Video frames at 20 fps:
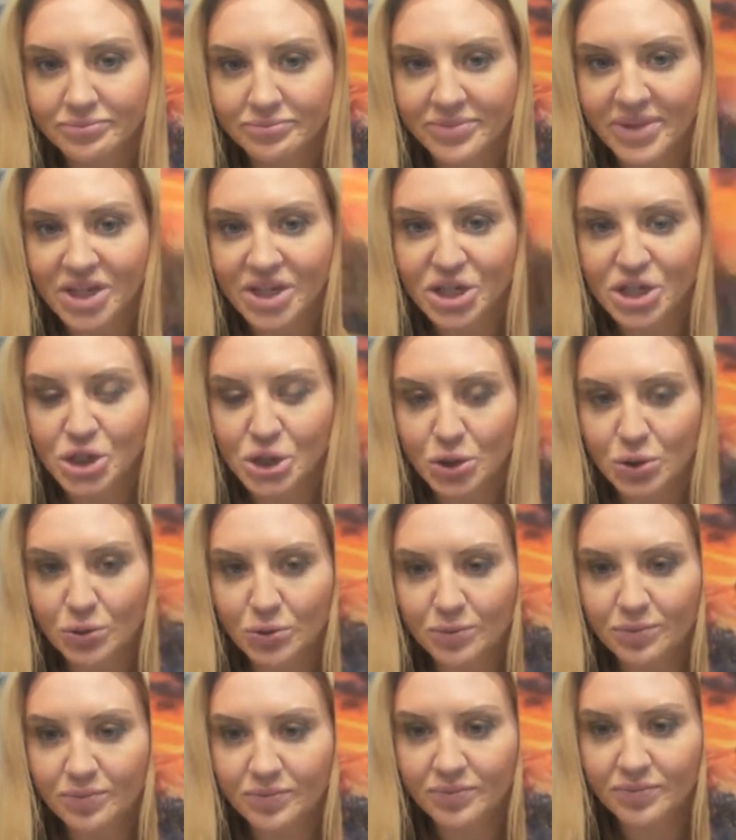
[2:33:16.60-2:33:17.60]
They
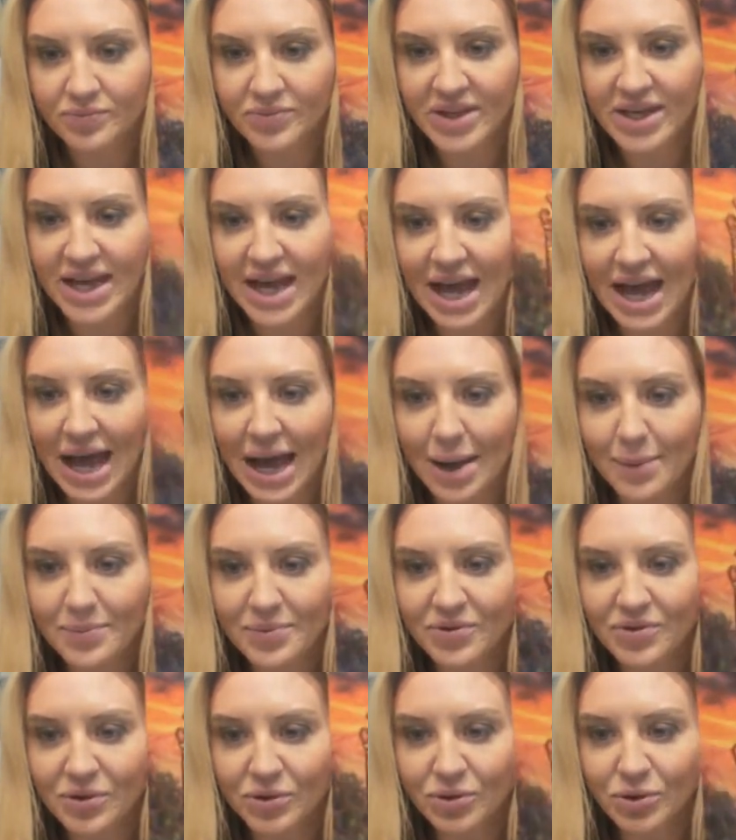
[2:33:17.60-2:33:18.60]
do. They
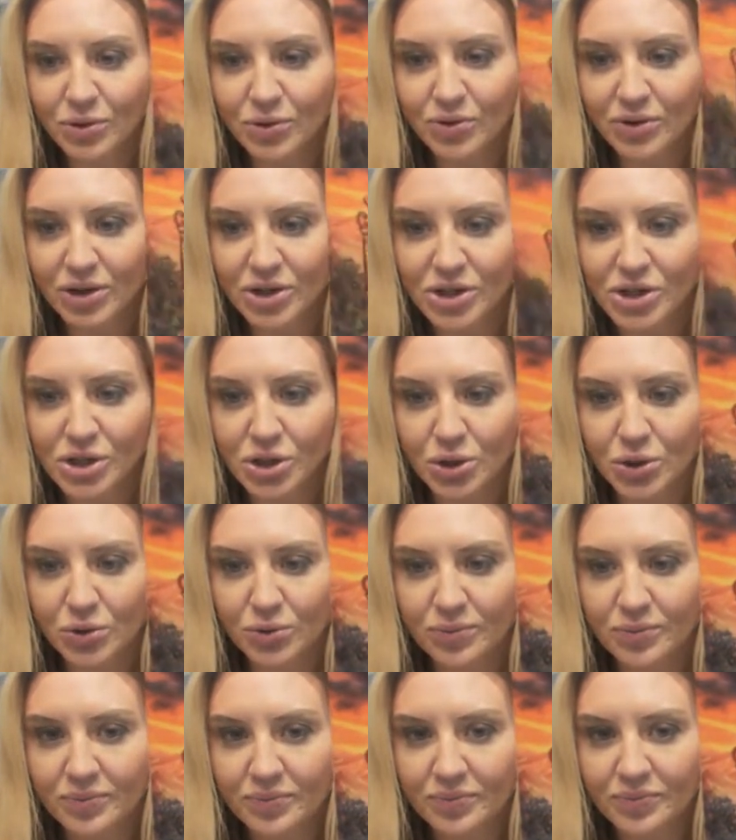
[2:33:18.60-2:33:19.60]
absolutely do.